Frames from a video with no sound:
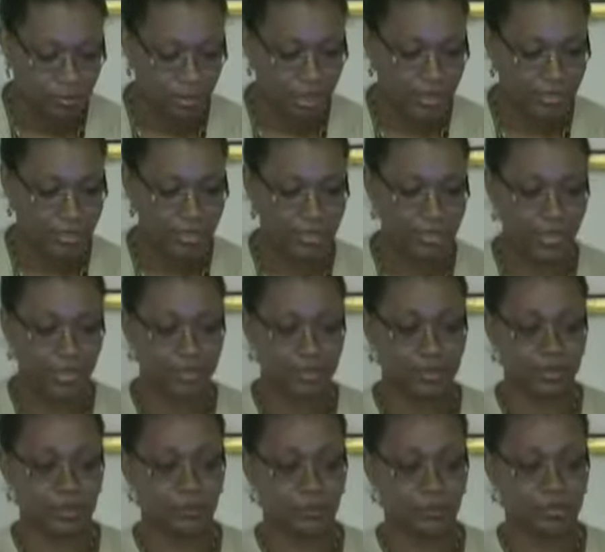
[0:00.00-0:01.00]
as I said, the
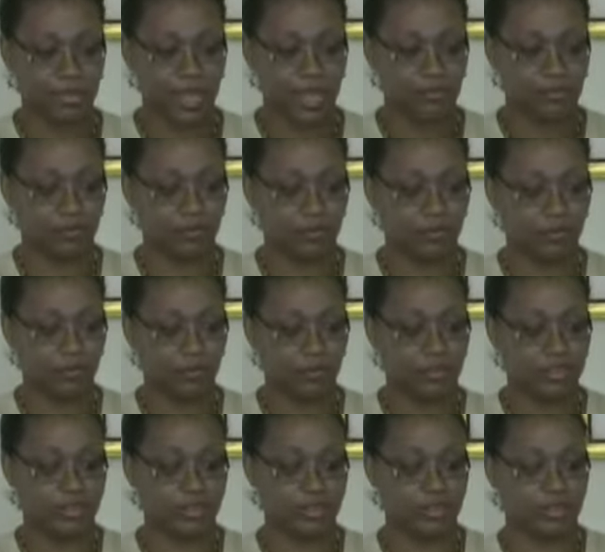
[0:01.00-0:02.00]
supernatural
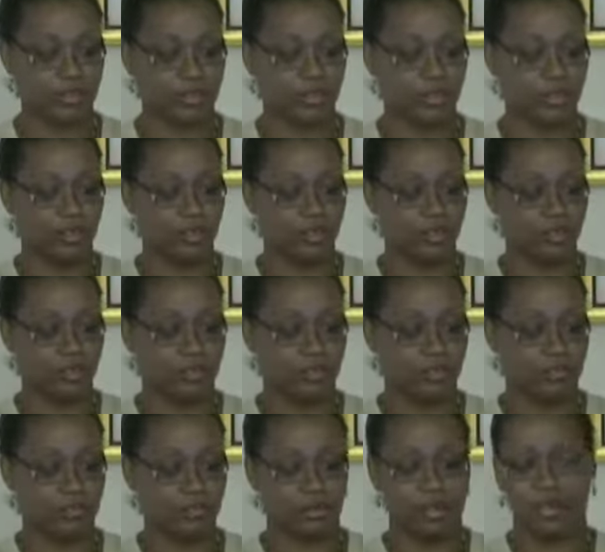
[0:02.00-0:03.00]
forces
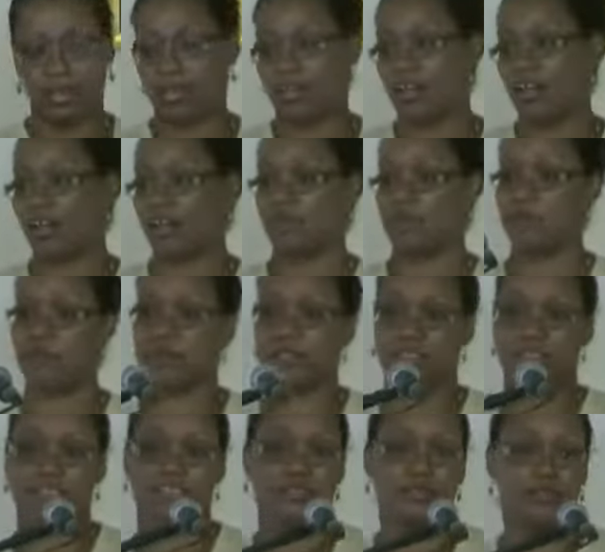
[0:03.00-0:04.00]
are
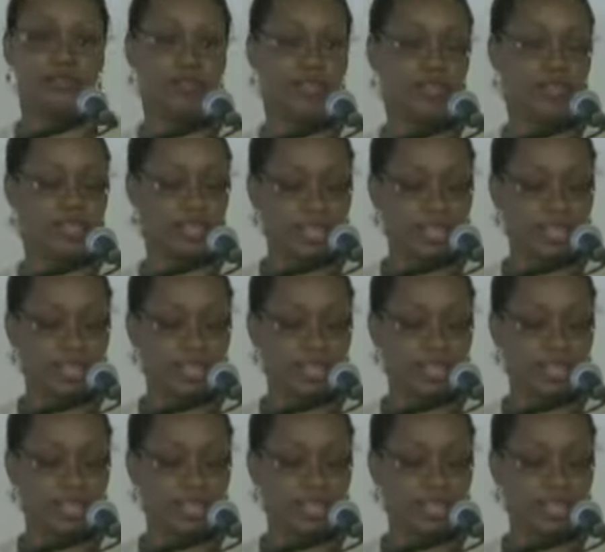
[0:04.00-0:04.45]
punishing me.